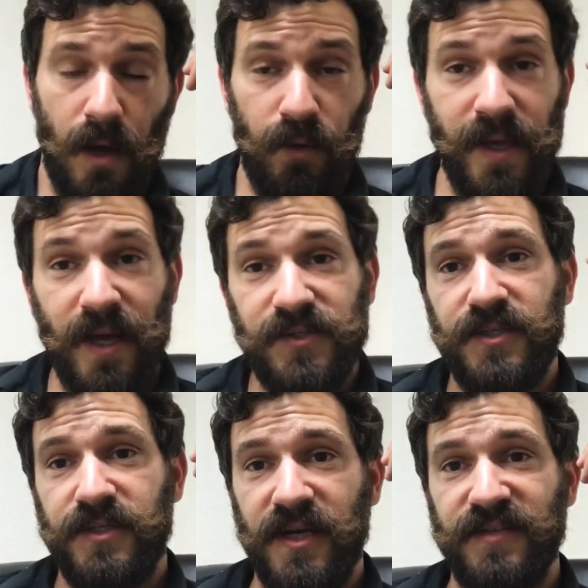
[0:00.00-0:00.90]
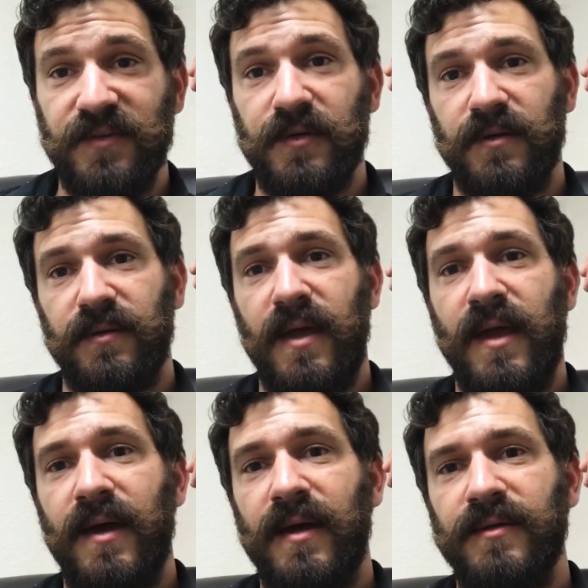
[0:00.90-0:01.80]
Well, hey guys, it's Jasvinder,
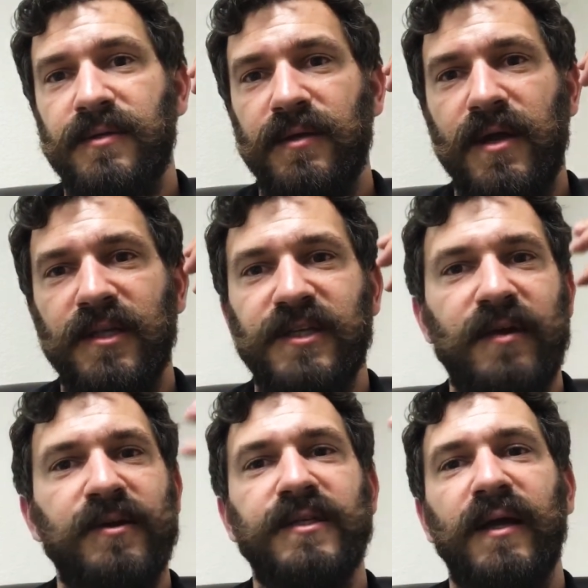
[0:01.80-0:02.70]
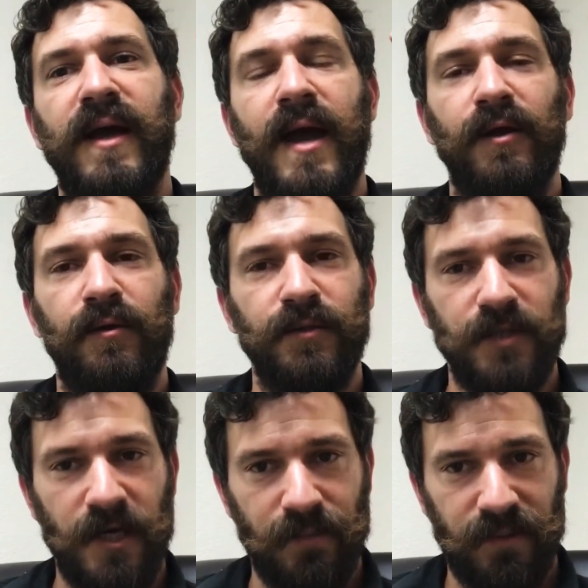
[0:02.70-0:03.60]
and it's interesting. I had a whole
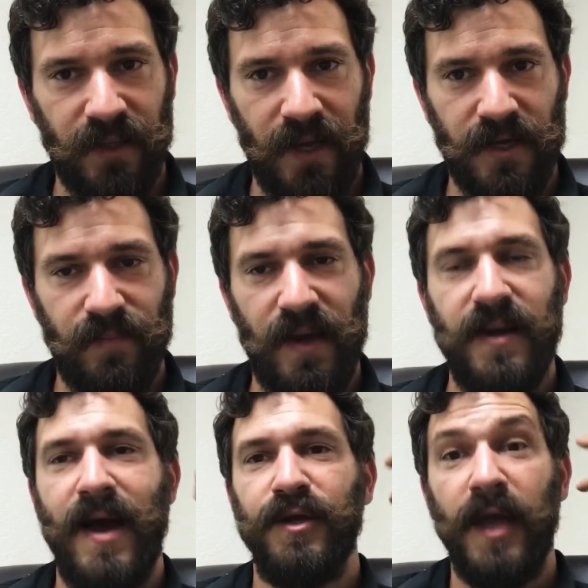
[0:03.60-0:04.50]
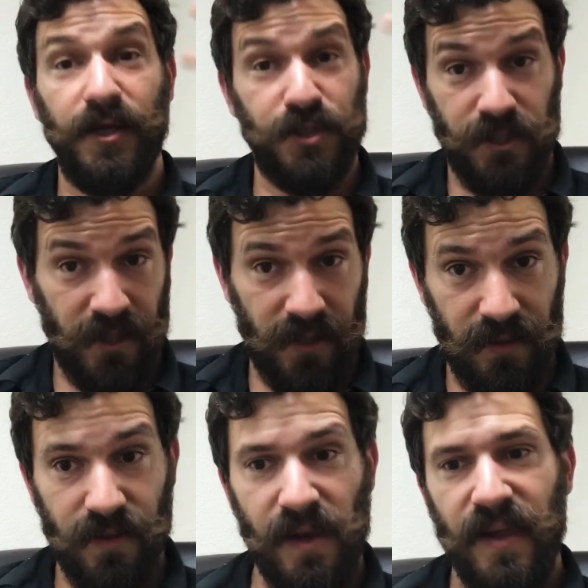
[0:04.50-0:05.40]
talk planned about how to get shit
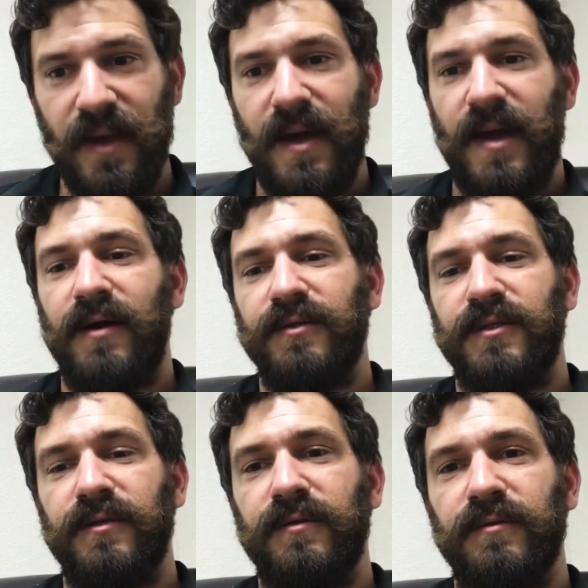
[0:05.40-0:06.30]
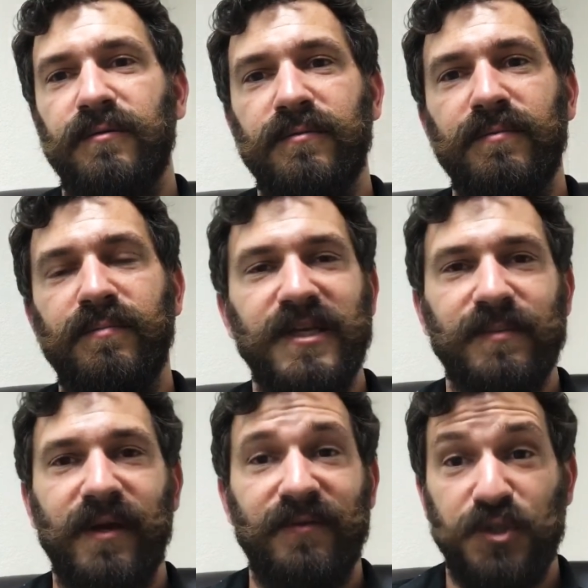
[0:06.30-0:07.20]
done, how to be
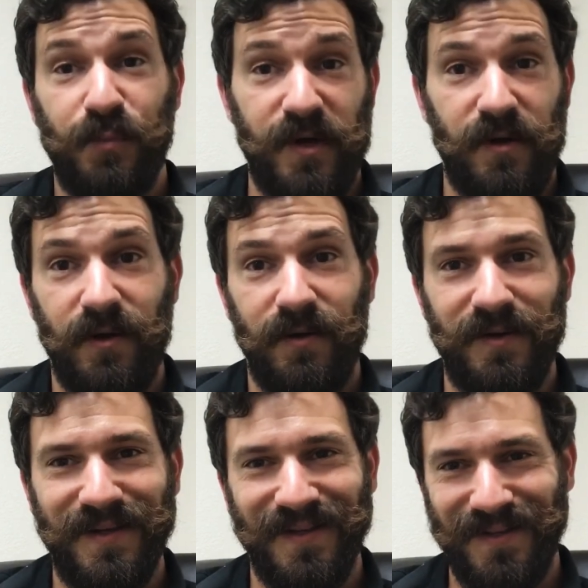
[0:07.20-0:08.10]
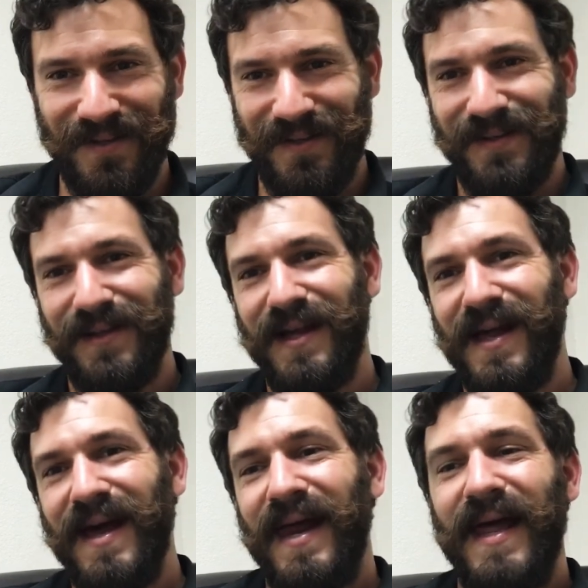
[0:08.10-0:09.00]
some kind of superhero,
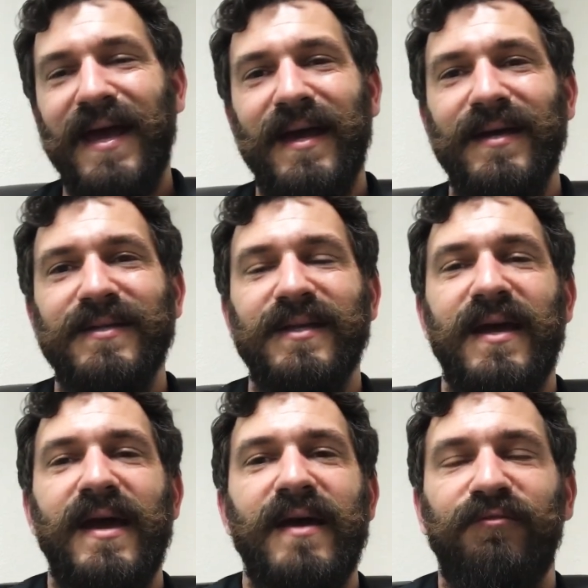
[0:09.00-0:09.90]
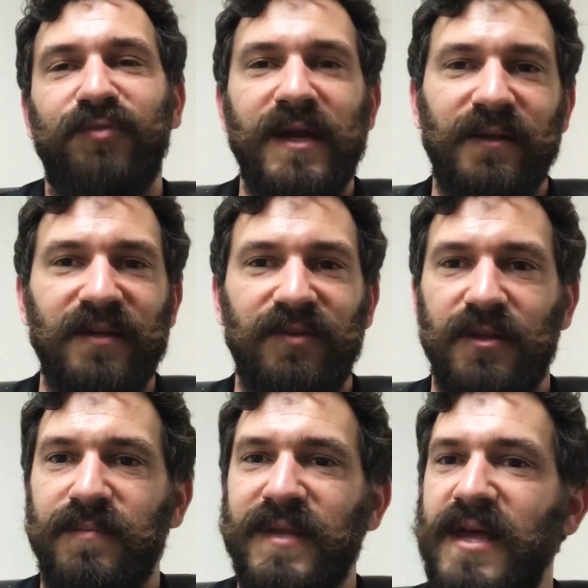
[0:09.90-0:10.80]
and frankly, it felt a
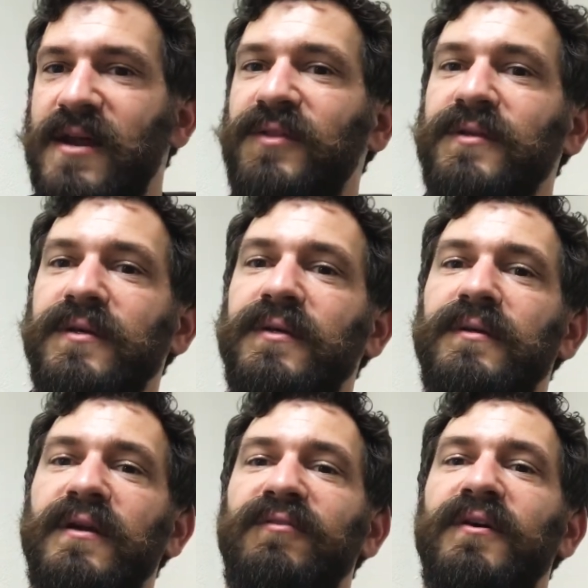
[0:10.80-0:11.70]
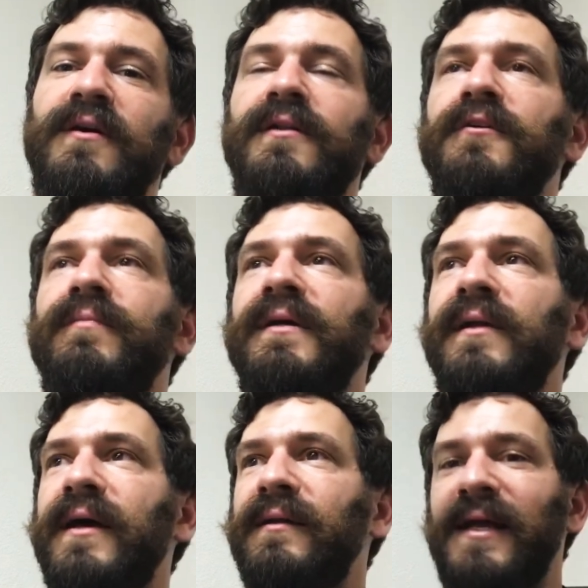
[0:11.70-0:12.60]
little bit inauthentic. It felt a little bit
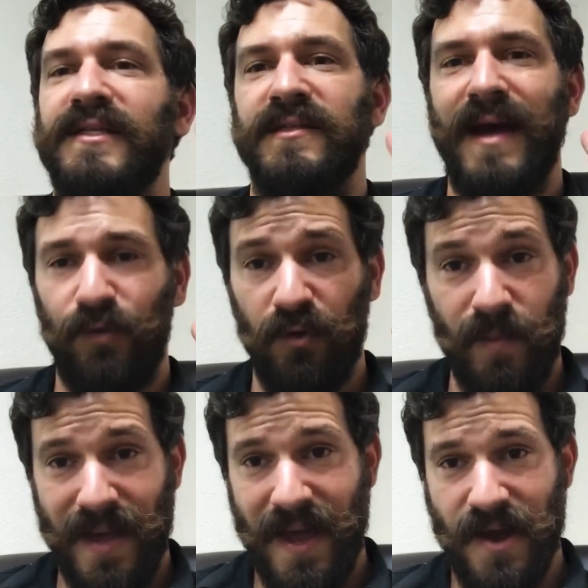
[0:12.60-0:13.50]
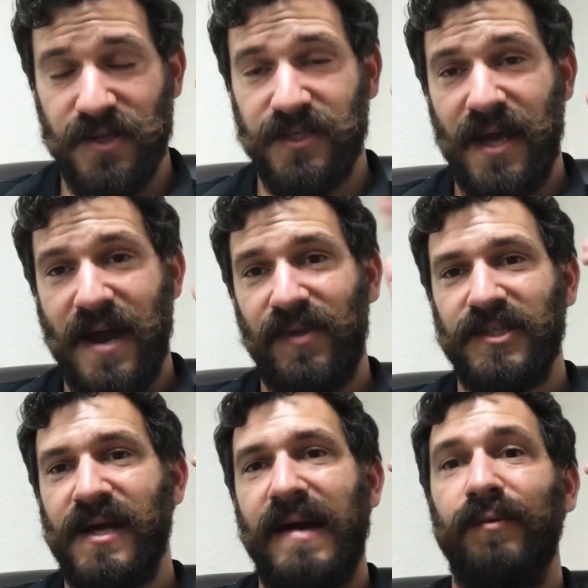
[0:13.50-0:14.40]
like that's not really where my head is at.
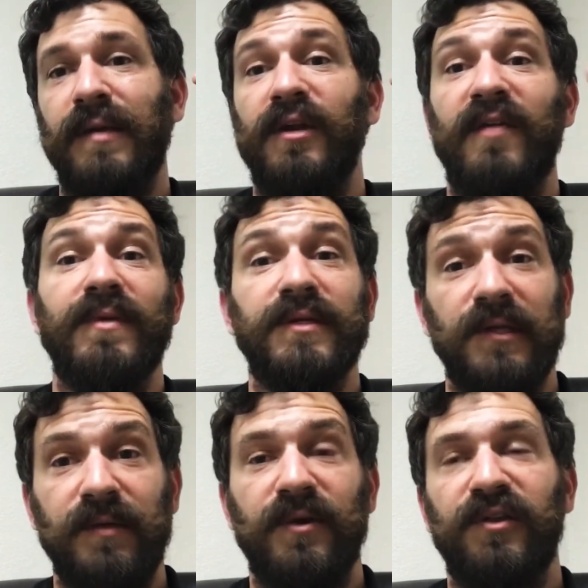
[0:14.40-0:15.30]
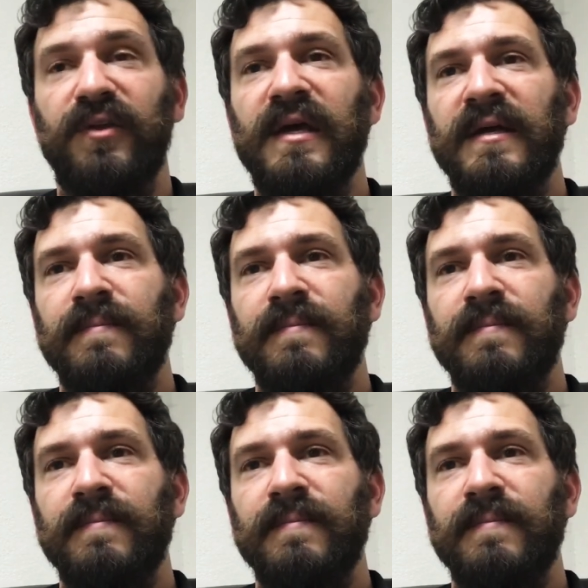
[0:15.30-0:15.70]
That's not really what I've been dealing with.